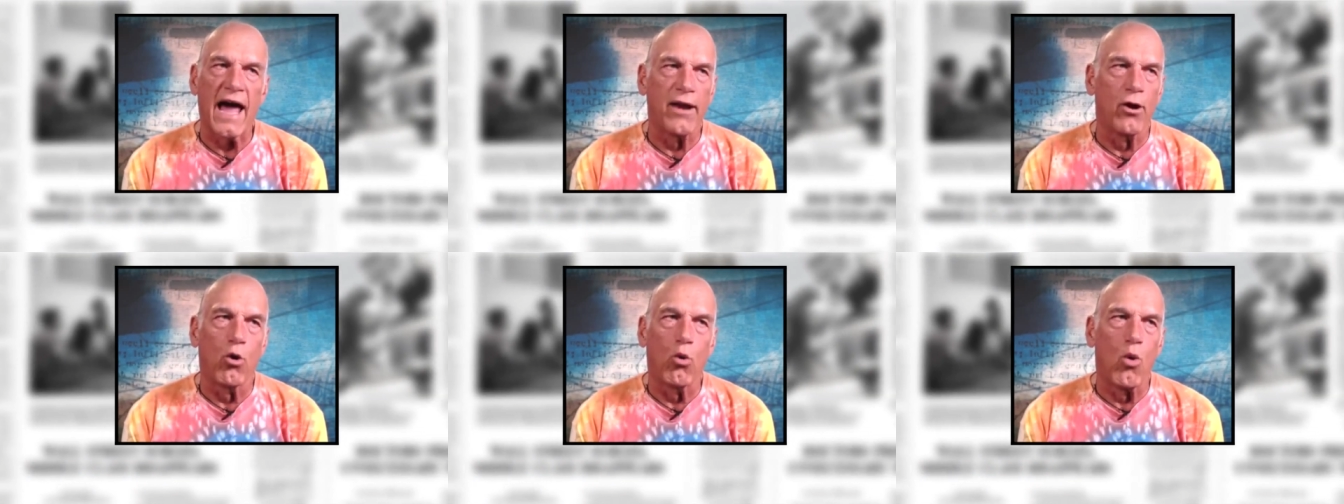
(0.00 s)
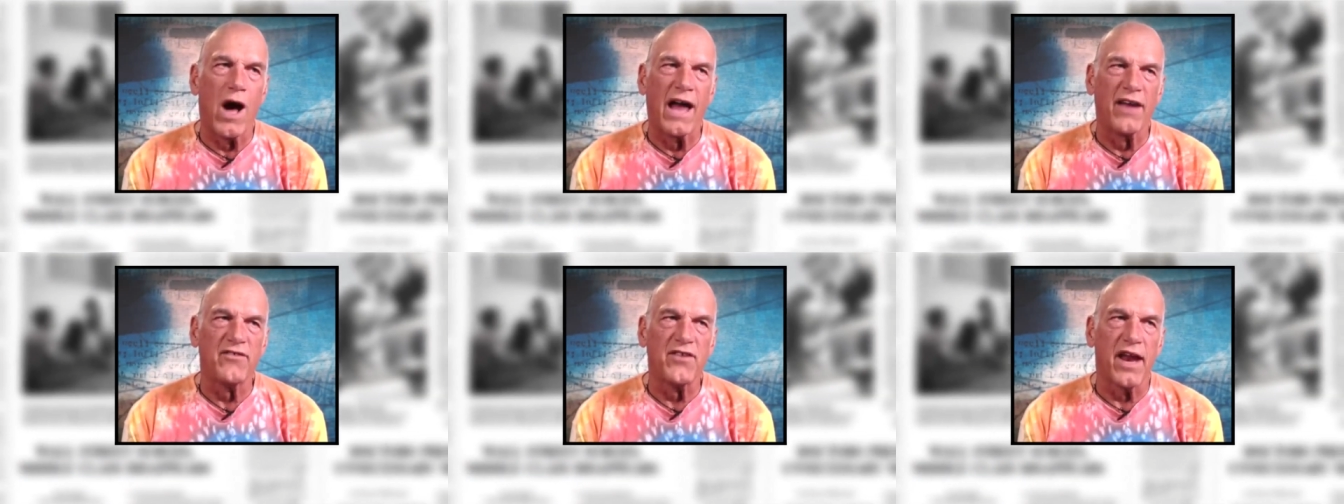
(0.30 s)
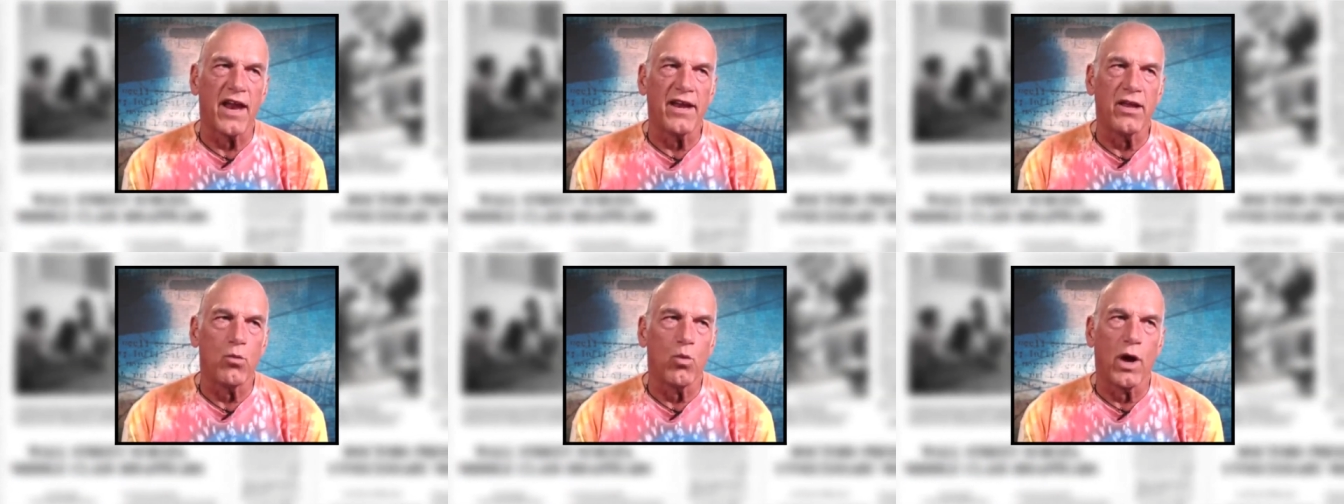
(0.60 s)
I don't
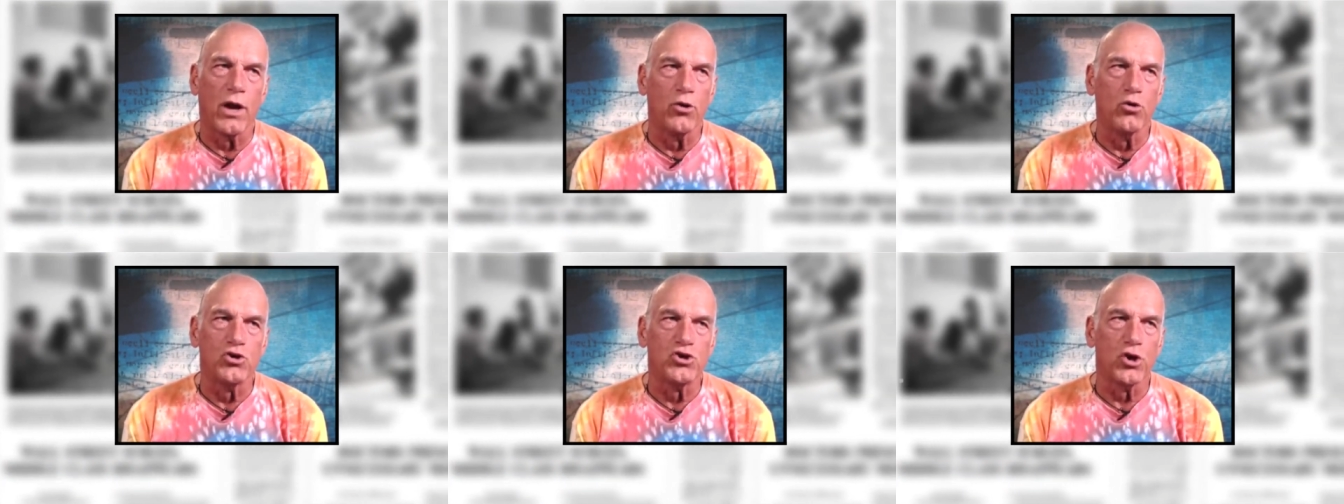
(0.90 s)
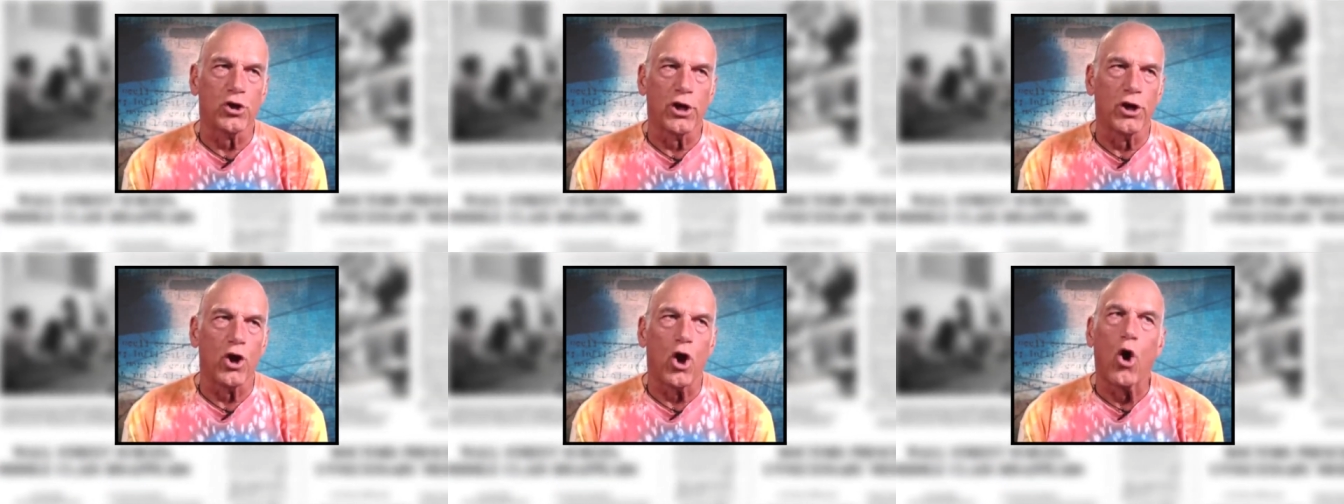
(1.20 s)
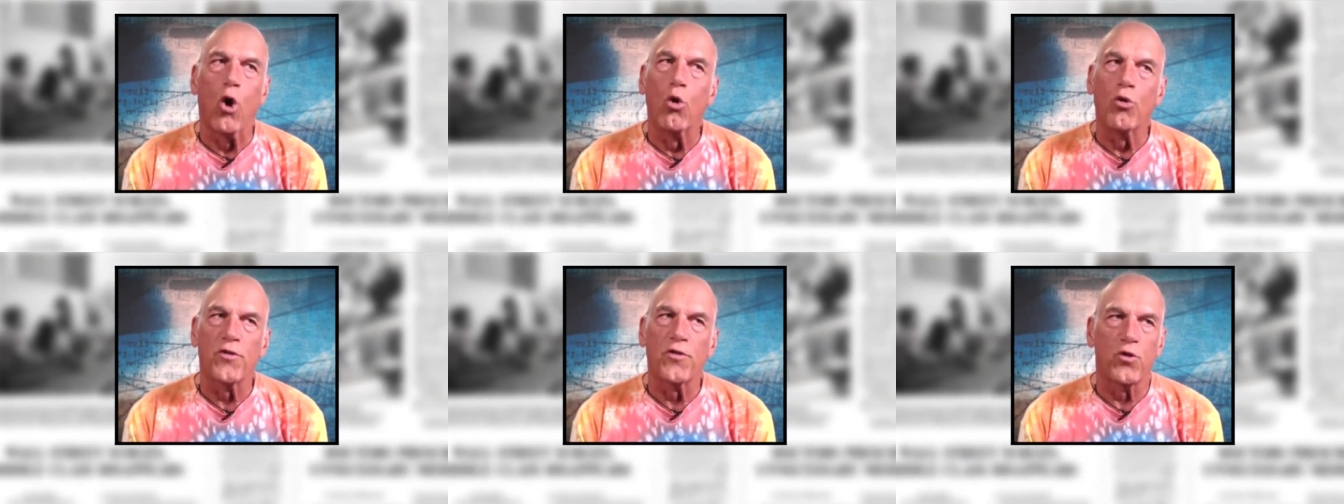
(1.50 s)
want anyone who took an
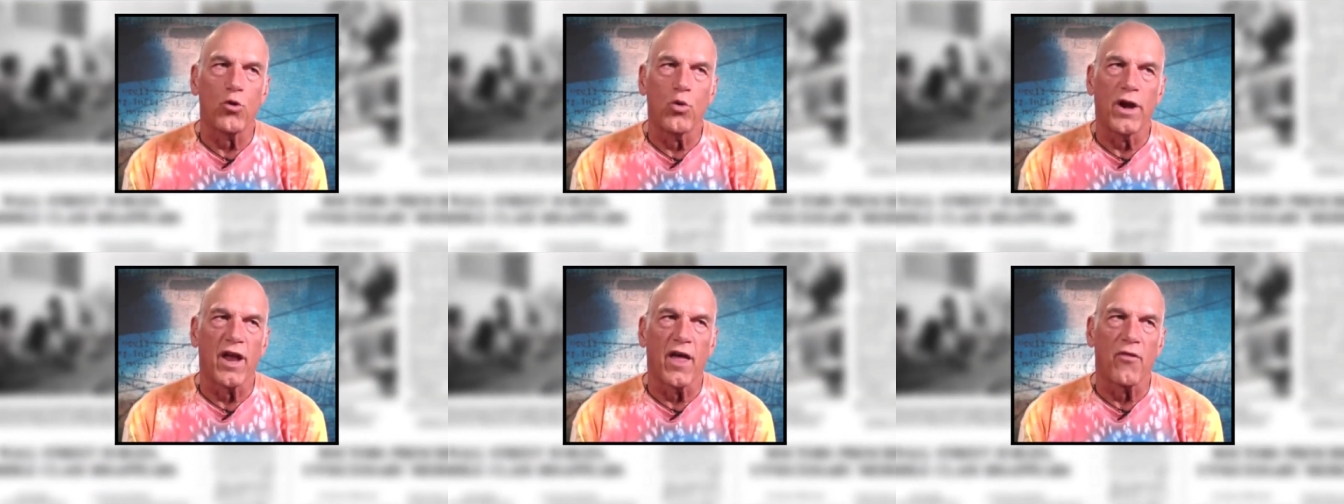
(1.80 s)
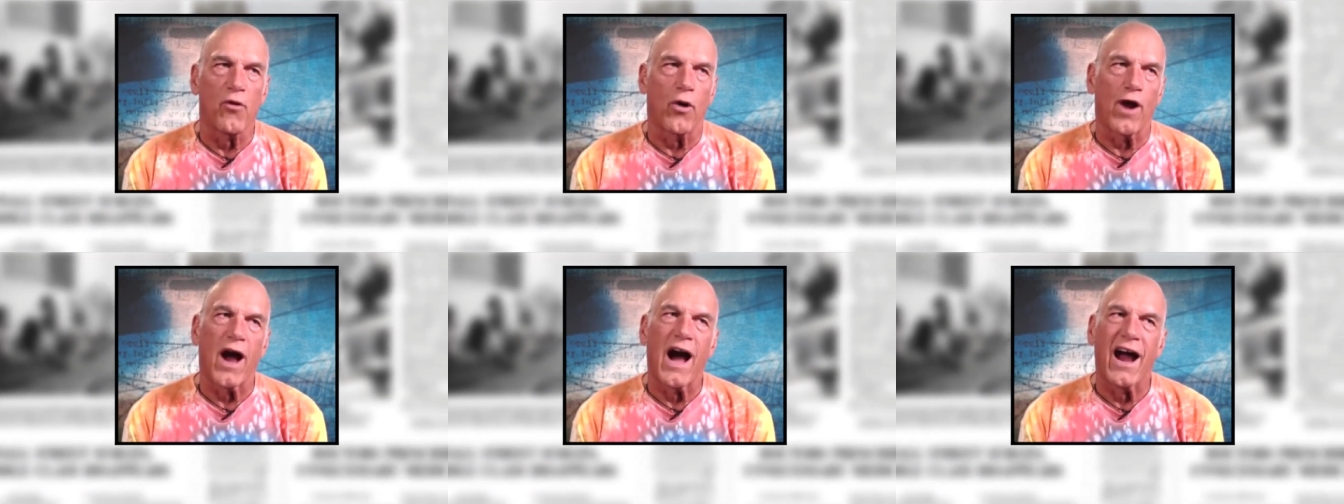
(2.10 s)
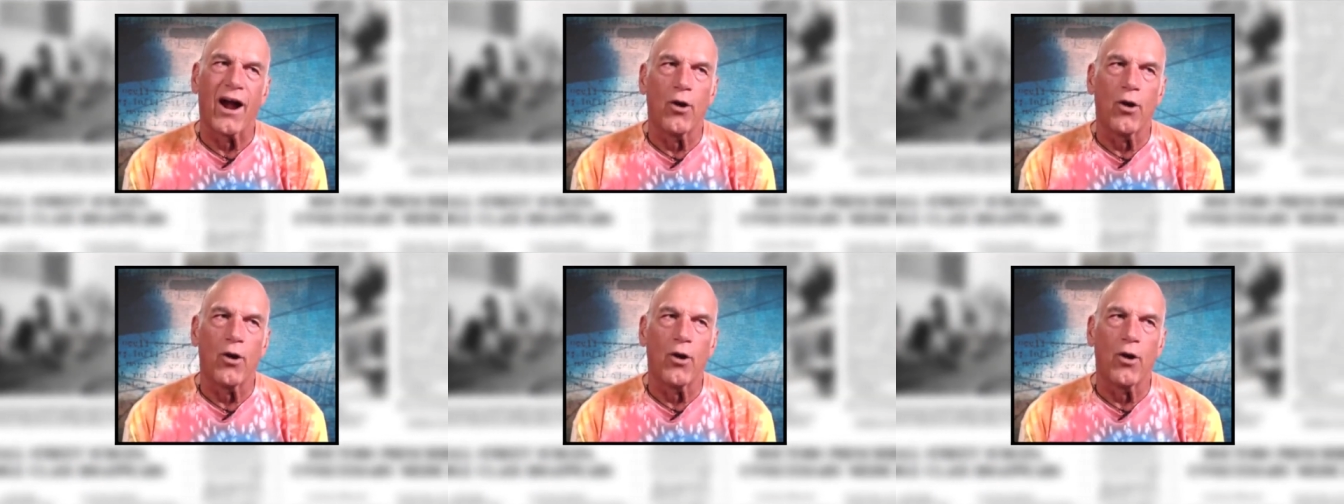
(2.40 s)
oath to another